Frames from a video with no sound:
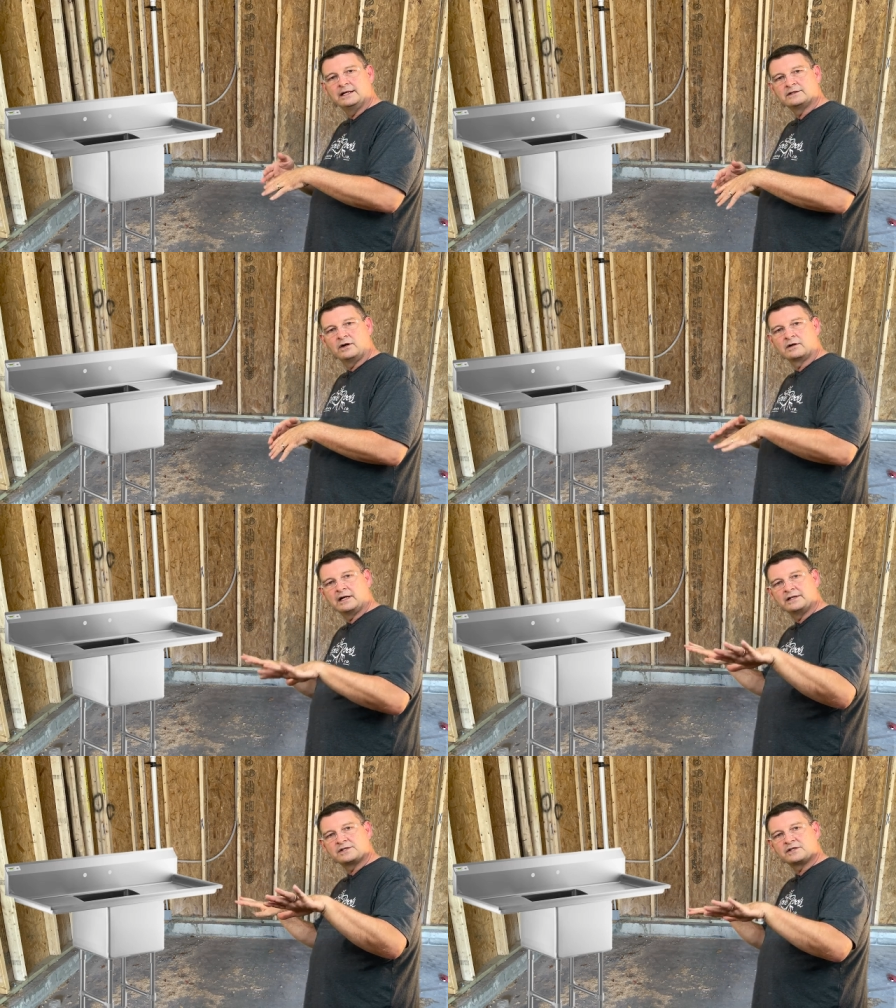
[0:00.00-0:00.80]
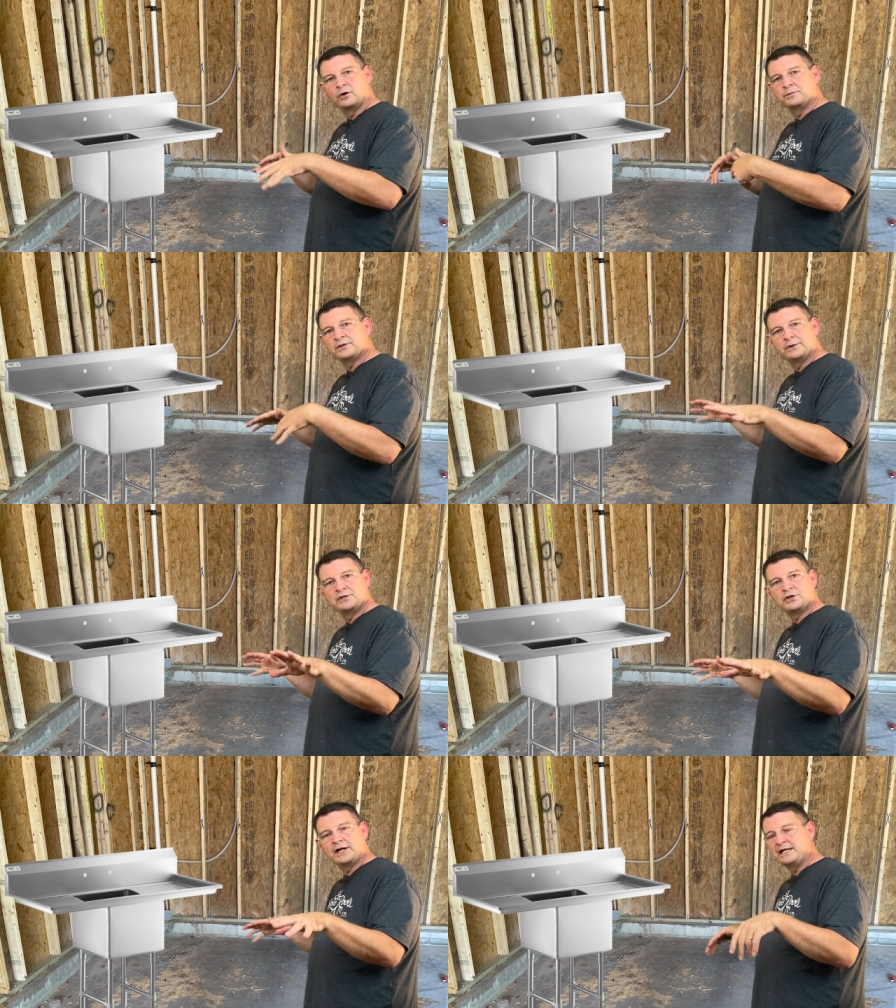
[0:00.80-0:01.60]
It's all kind of sloped so
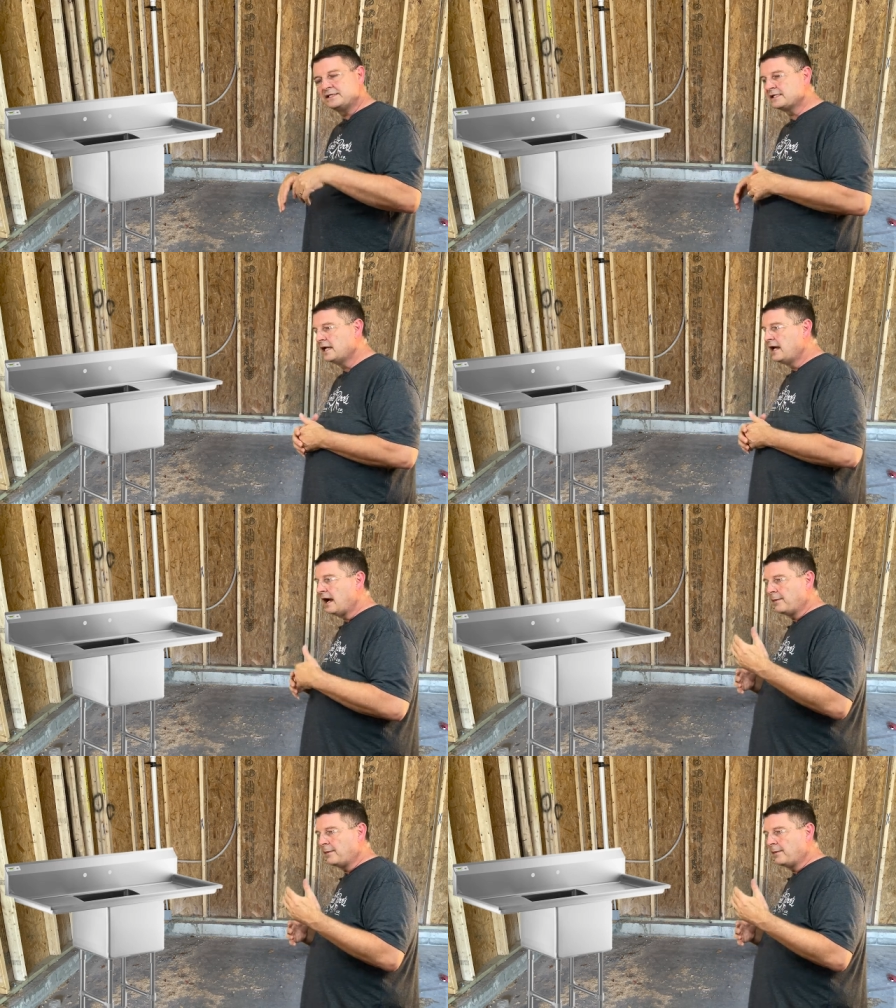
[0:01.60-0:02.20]
it drains.